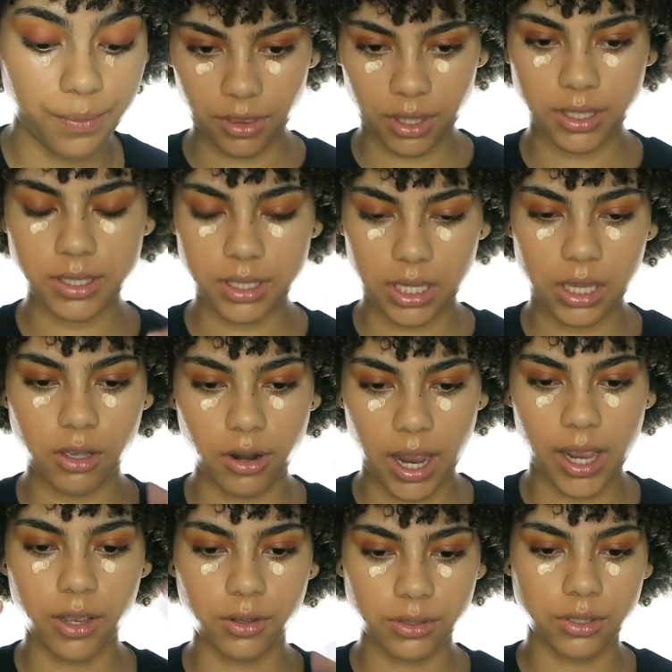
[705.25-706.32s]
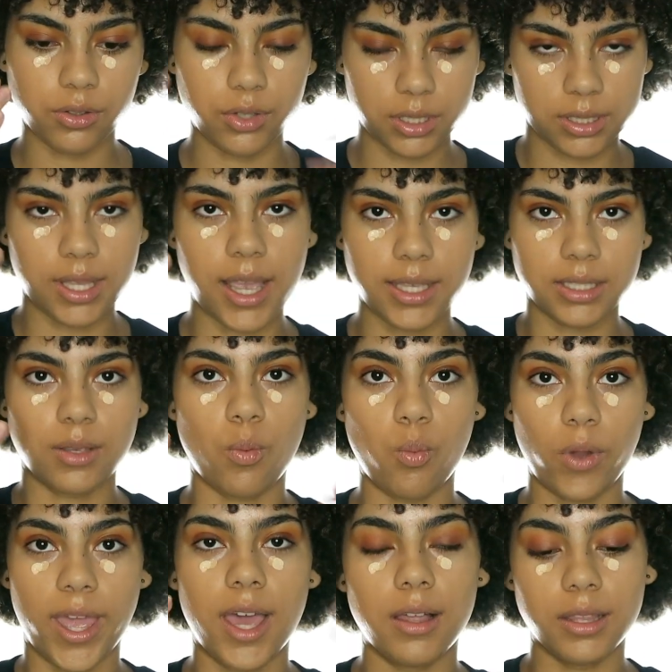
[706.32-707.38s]
the concealer, I also just like to
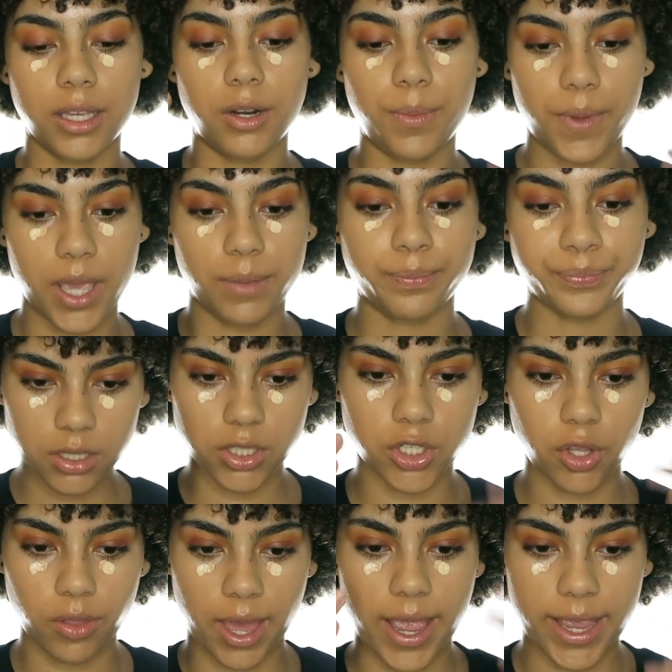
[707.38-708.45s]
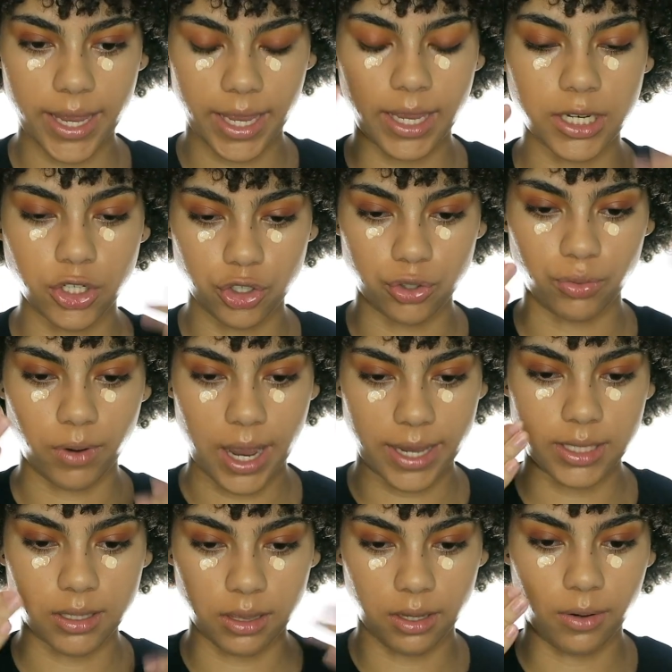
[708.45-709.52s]
wait a little bit so that it
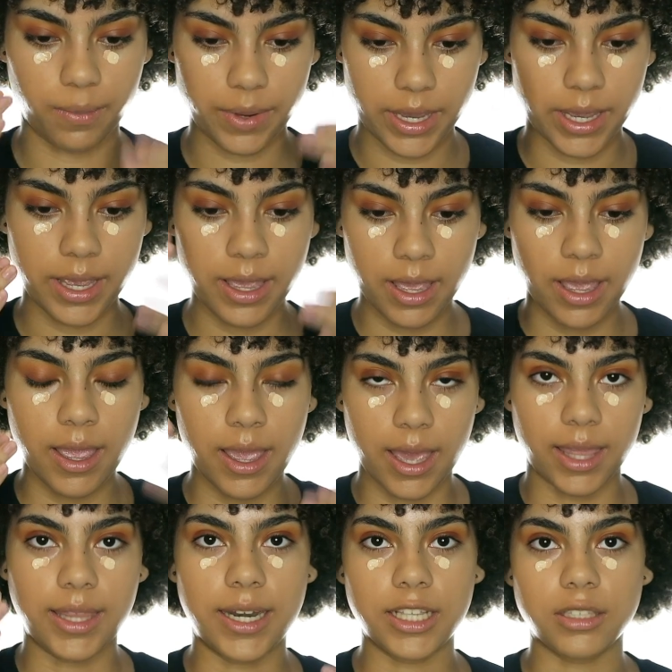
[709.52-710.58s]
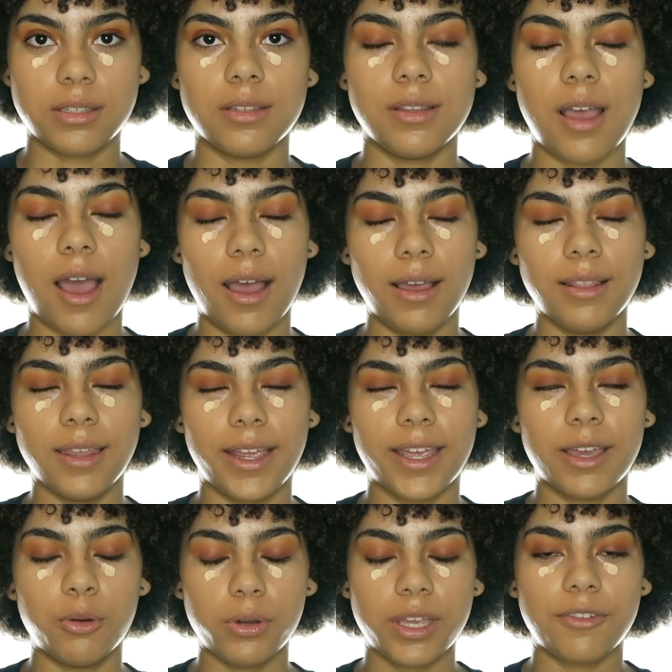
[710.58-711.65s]
dries a little bit, and then it's not like,
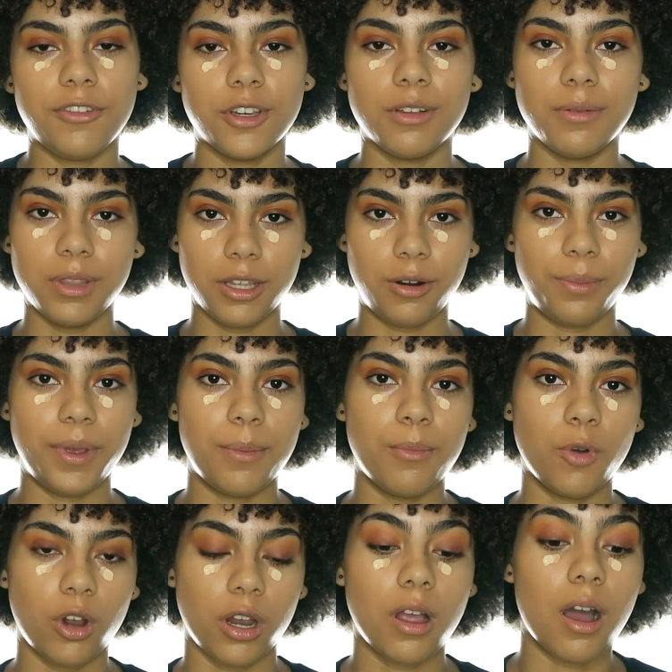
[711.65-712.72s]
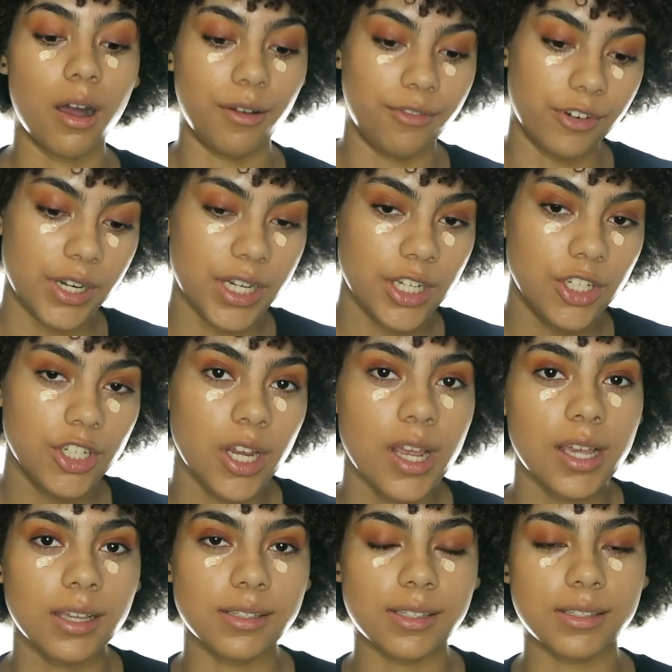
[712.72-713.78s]
it will give you a little bit more coverage
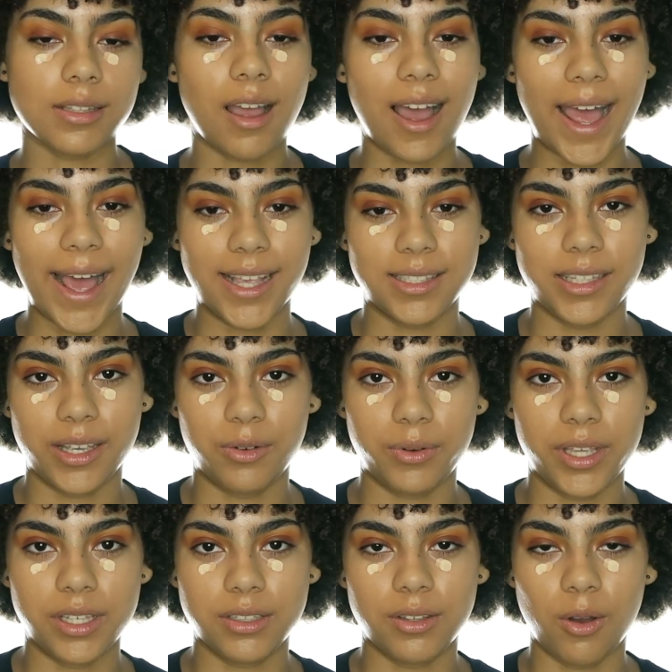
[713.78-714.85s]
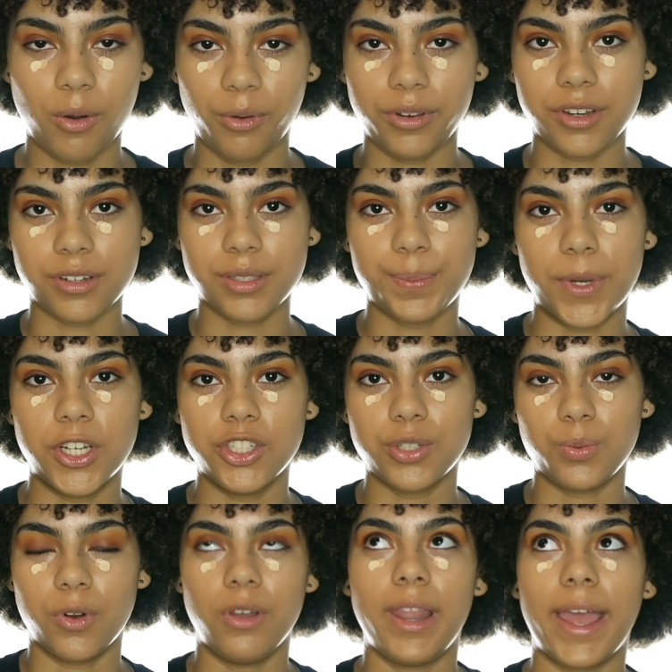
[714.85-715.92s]
because it's not as liquidy, so your sponge
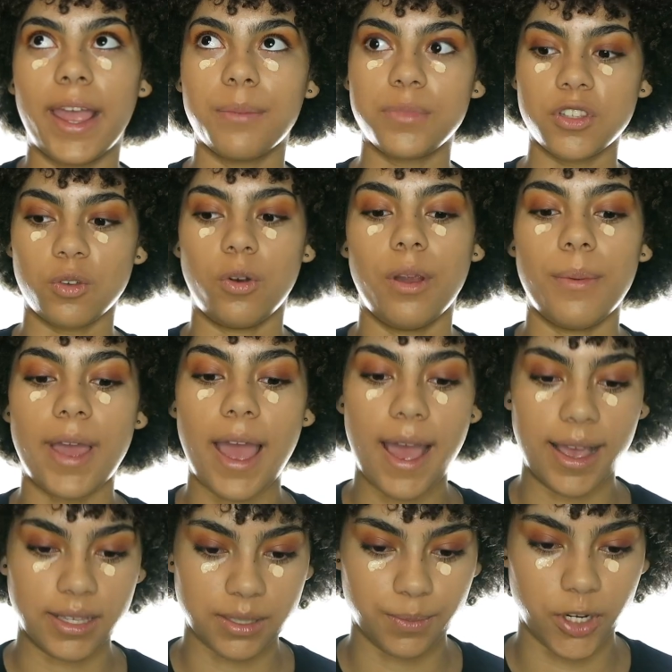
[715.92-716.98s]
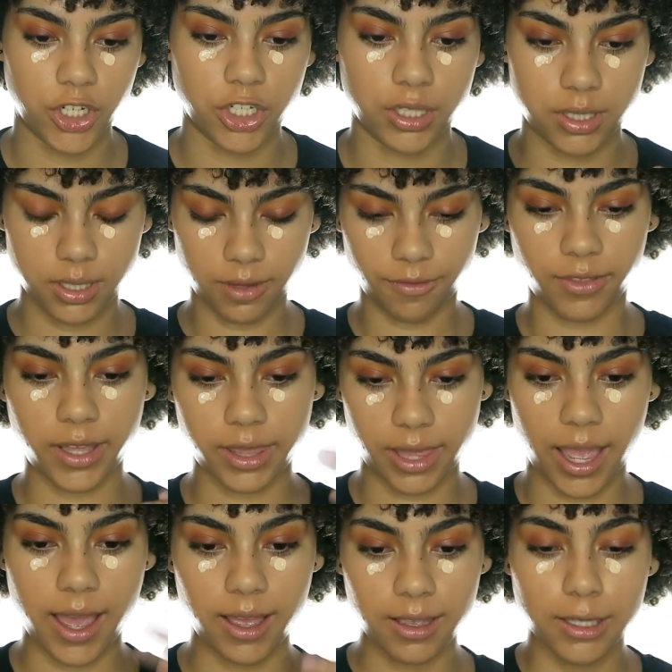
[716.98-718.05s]
won't like absorb as much and stuff like
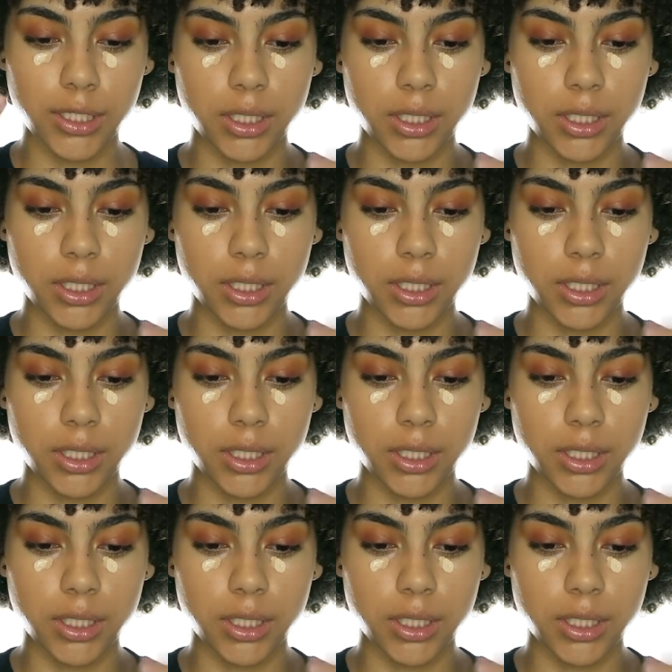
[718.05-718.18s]
that.